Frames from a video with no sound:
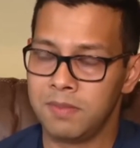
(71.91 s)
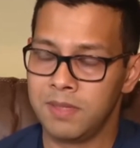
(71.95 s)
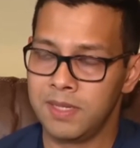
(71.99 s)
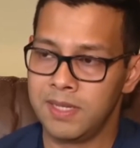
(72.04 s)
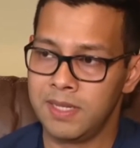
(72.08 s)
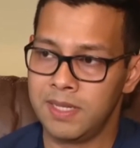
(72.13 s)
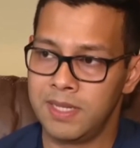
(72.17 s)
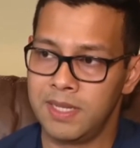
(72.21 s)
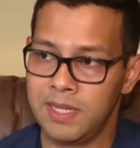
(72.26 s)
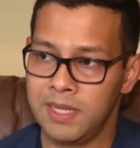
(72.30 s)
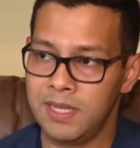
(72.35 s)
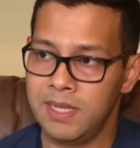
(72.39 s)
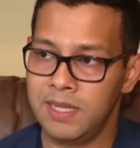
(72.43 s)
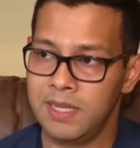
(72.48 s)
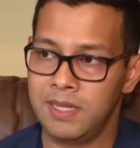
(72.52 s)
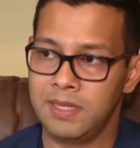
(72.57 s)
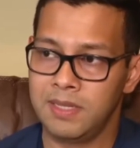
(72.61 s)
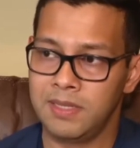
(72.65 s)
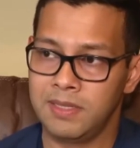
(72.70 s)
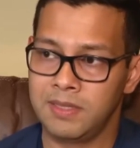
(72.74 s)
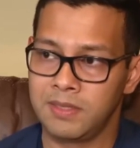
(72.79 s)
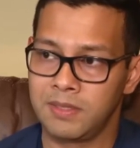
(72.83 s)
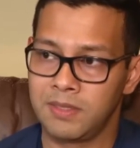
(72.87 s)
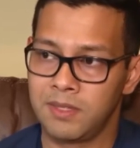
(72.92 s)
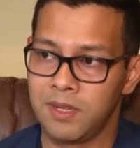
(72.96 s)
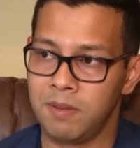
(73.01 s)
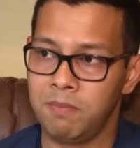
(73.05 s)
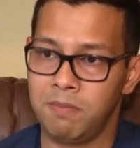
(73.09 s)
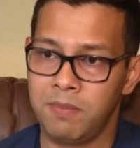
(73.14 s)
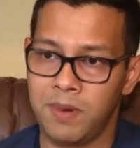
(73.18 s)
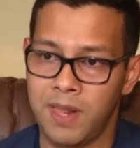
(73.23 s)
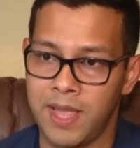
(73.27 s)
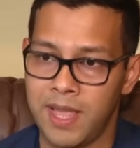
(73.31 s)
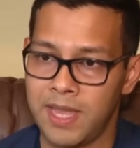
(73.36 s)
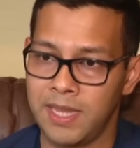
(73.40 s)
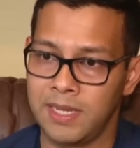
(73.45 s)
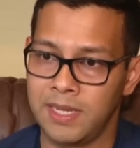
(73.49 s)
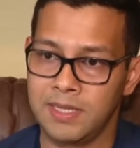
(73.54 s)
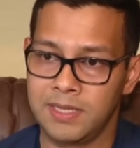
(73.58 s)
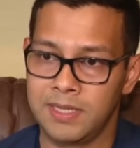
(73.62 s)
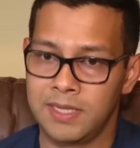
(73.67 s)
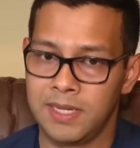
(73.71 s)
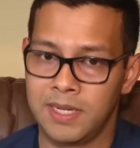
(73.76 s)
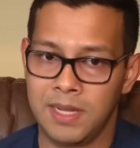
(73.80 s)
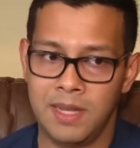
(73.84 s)
his
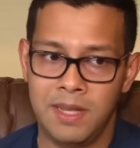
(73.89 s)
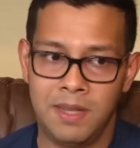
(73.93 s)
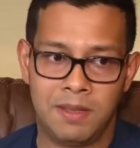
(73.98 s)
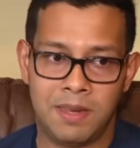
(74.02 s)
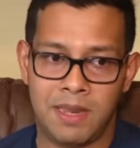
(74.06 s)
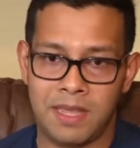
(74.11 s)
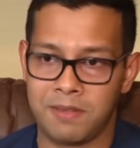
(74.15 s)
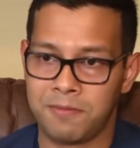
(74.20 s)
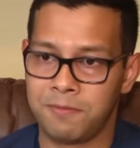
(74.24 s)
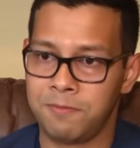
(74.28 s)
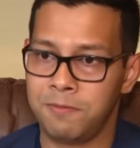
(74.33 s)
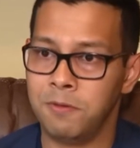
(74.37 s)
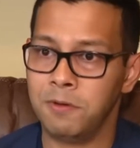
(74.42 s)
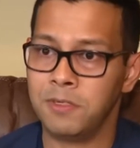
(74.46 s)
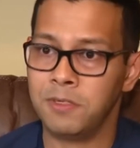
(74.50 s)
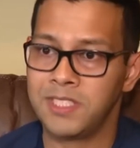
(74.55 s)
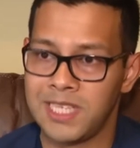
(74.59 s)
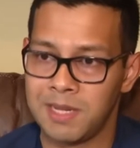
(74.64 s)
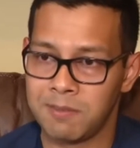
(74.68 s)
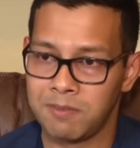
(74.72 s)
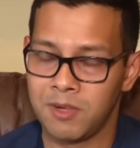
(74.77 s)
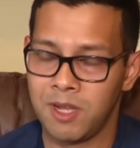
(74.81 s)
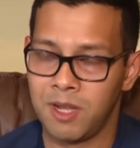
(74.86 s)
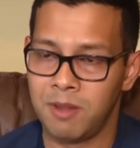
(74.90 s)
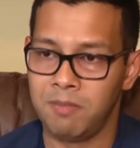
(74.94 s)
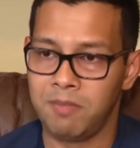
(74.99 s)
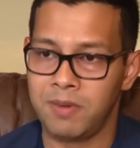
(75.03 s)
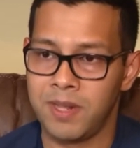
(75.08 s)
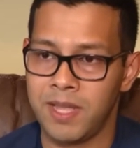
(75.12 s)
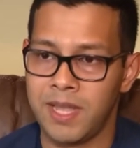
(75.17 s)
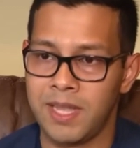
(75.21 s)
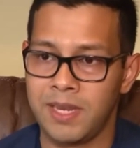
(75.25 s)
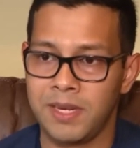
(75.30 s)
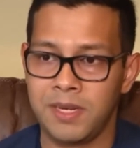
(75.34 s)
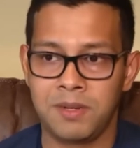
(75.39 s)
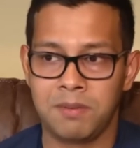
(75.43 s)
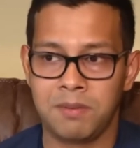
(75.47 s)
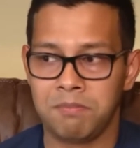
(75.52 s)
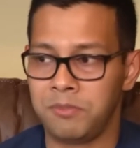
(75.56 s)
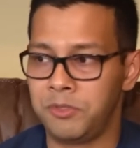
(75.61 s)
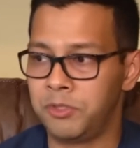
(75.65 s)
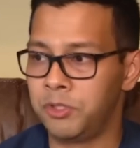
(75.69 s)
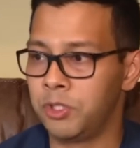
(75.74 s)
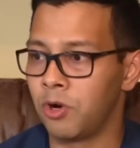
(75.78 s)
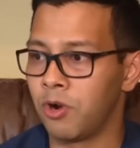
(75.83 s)
complaint, like footstep
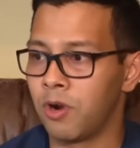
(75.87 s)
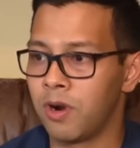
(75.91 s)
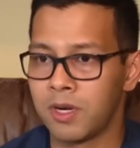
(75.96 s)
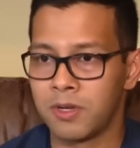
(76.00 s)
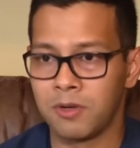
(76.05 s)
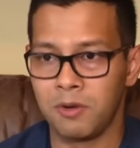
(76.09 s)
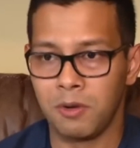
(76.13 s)
complaint, door